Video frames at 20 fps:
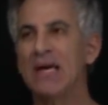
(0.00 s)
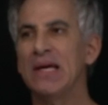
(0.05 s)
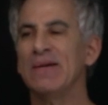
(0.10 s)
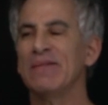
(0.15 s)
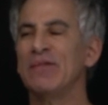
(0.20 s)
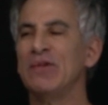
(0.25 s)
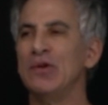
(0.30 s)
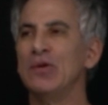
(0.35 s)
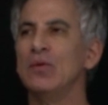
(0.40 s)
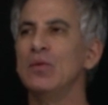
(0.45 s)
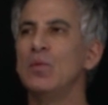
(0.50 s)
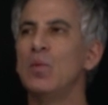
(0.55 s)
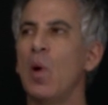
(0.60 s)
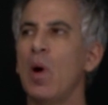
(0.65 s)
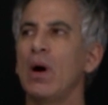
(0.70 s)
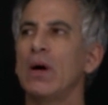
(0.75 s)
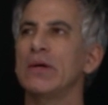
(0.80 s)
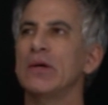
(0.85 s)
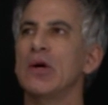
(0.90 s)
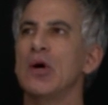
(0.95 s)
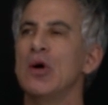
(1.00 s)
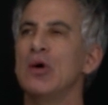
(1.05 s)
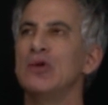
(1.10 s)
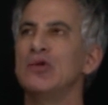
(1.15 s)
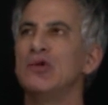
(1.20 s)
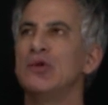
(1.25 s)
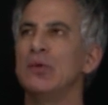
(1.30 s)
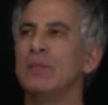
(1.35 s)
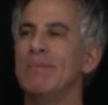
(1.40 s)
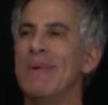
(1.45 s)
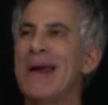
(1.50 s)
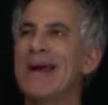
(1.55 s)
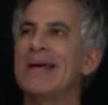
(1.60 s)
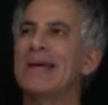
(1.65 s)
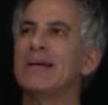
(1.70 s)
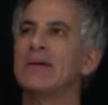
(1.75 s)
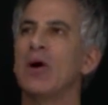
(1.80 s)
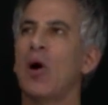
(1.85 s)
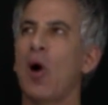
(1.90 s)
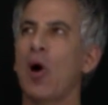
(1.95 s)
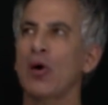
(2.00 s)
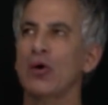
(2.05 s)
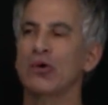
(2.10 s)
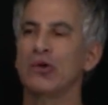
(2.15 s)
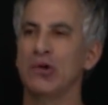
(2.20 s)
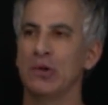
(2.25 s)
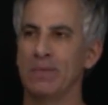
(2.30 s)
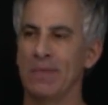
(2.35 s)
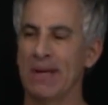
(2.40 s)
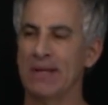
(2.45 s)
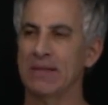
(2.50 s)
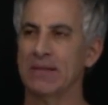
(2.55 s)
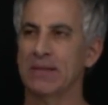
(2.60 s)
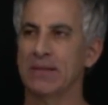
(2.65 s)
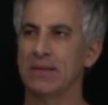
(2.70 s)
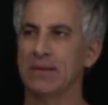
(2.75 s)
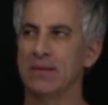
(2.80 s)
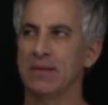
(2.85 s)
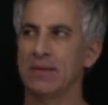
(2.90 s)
If you want to make an argument